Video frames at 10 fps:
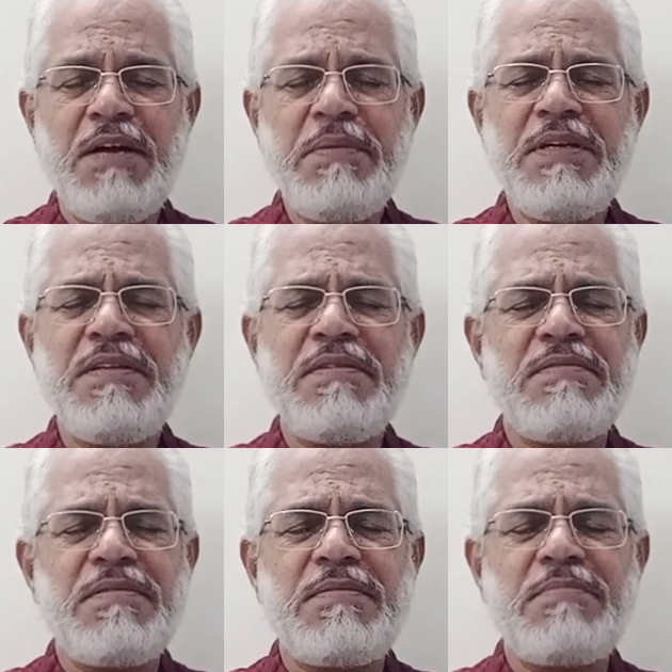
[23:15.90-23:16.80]
I mean,
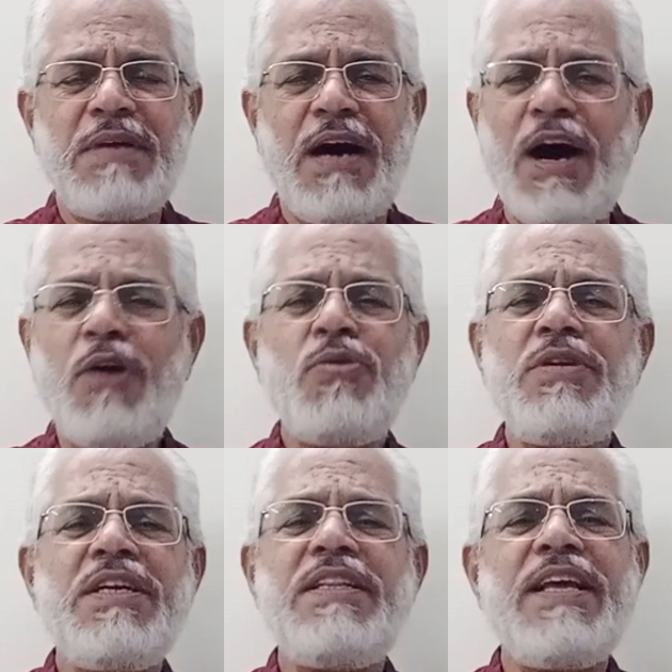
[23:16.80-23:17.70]
how
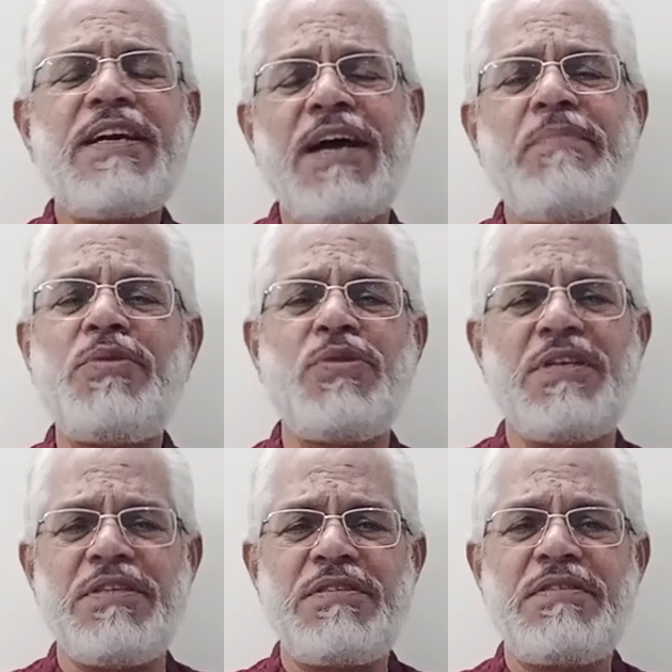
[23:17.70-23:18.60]
did they come to
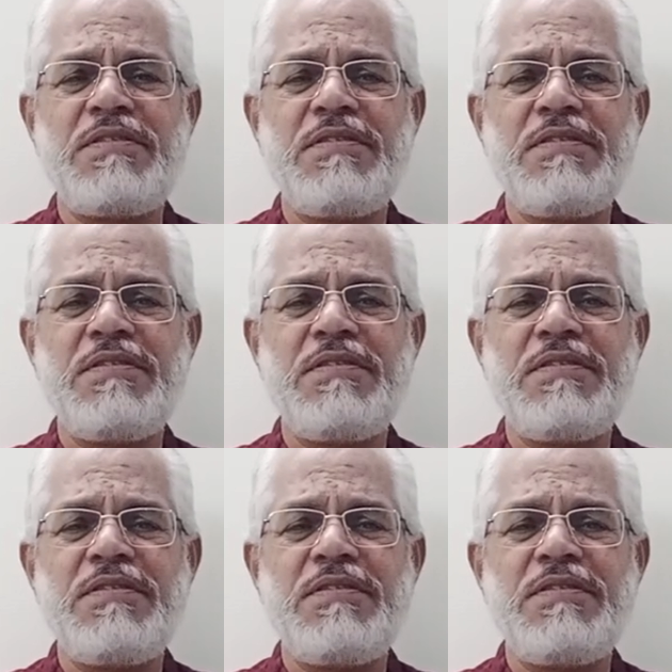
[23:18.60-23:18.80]
this?